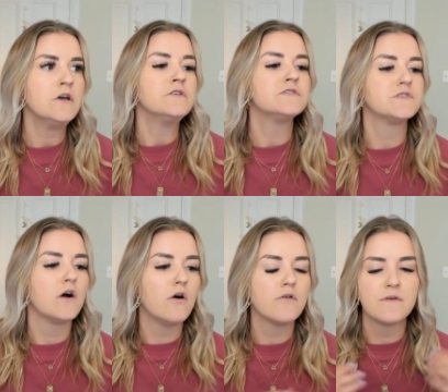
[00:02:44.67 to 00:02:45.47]

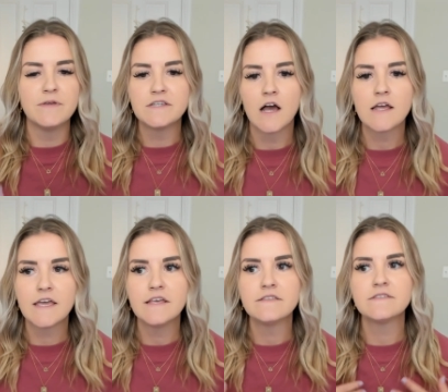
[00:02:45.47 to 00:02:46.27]
So, the
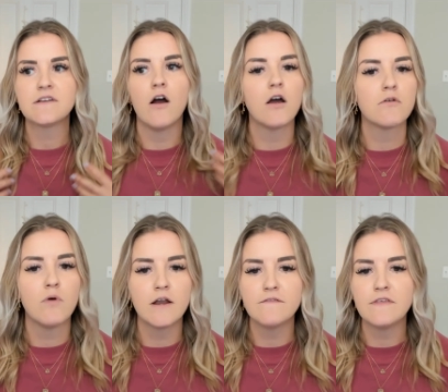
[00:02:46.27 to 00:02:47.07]
Mintakans are
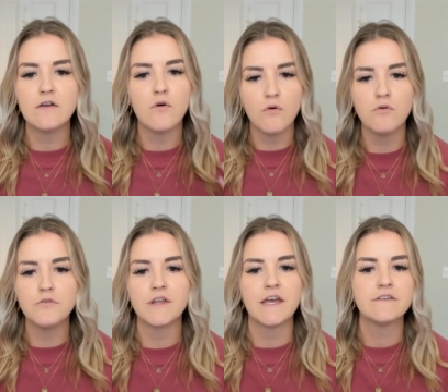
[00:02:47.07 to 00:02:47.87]
one of the
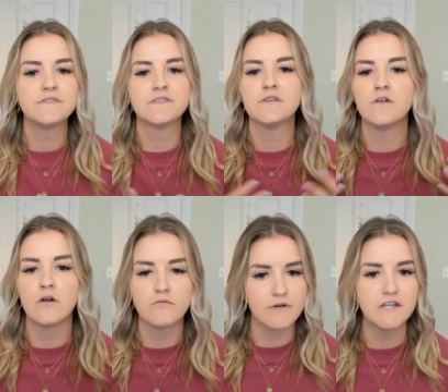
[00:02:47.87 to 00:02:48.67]
oldest
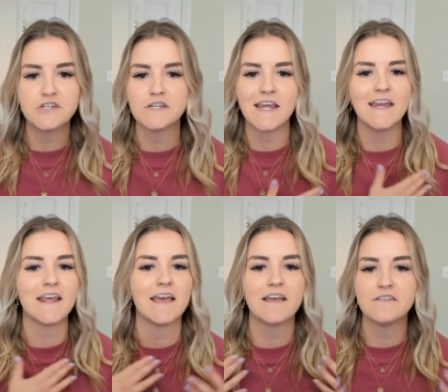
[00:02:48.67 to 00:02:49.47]

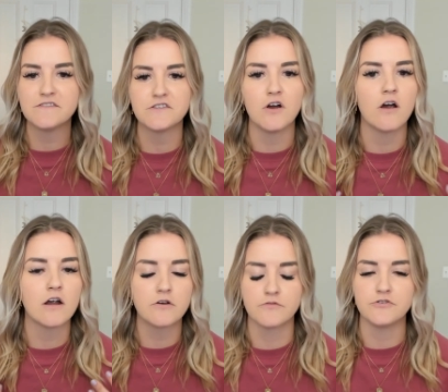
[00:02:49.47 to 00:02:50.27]
originating star
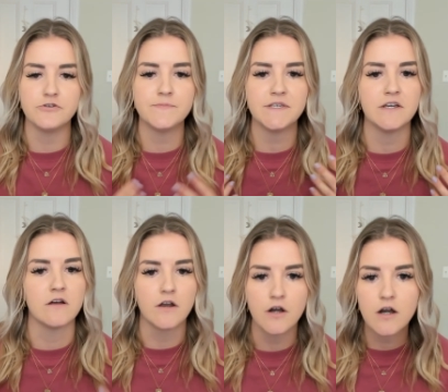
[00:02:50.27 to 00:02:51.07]
groups here
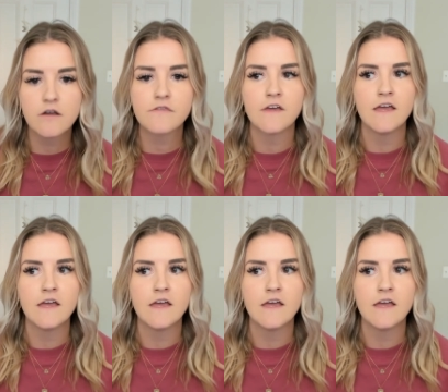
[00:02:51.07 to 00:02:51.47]
on Earth.